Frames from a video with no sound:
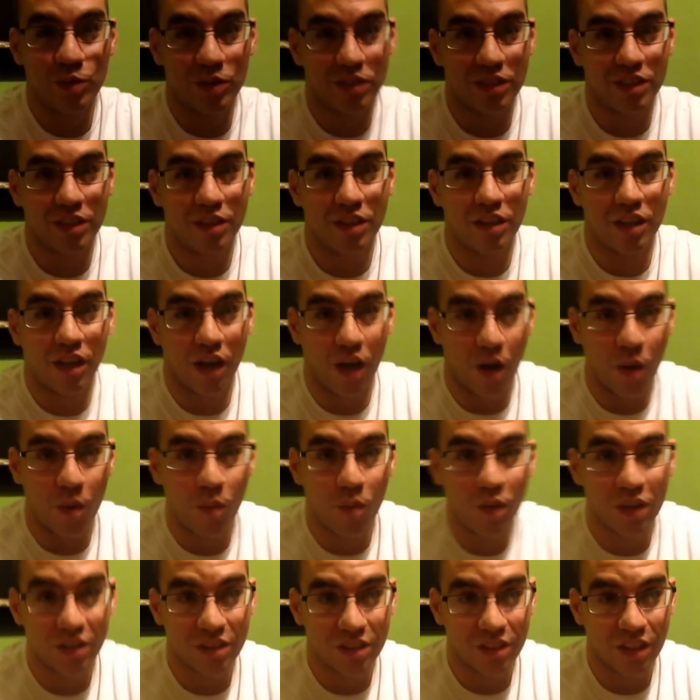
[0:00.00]
in a
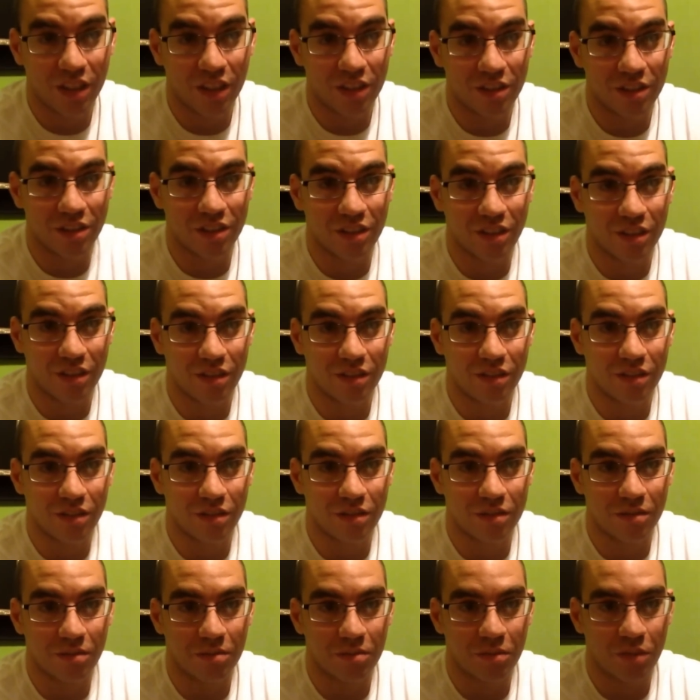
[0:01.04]
one-touch,
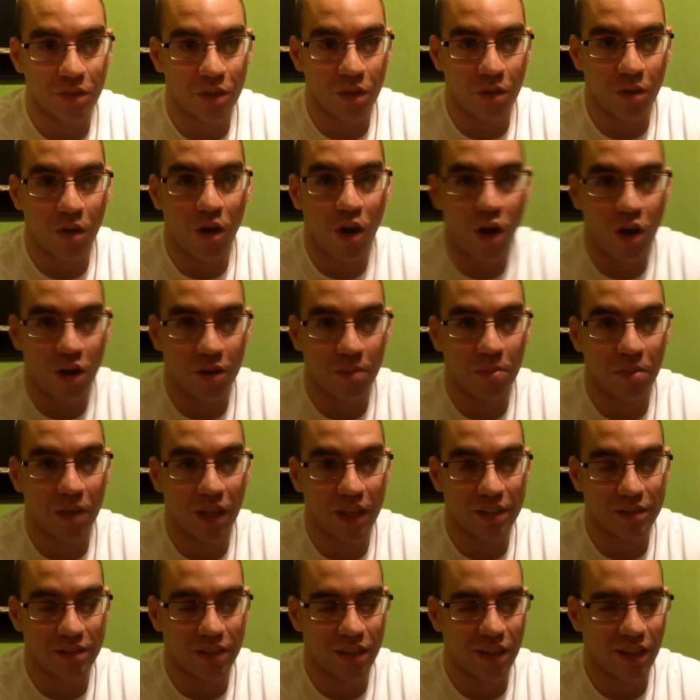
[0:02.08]
hard
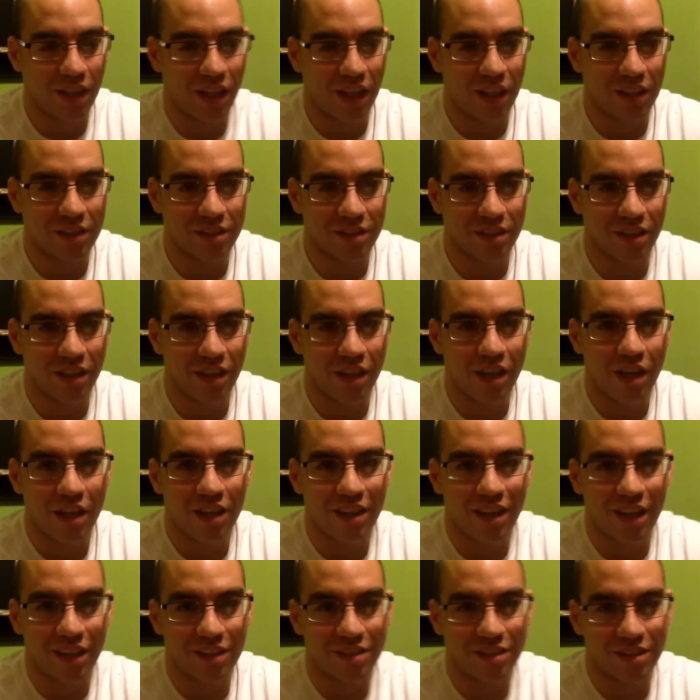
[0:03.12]
plastic case
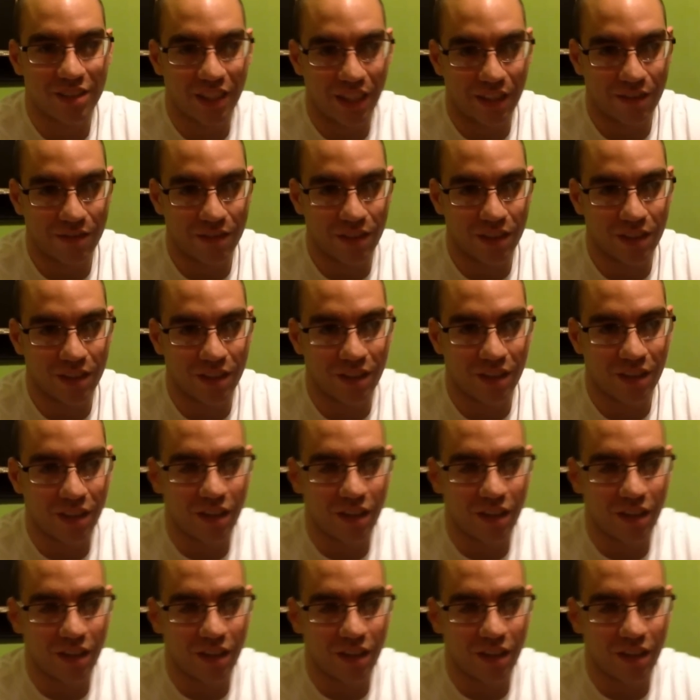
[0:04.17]
that saved it.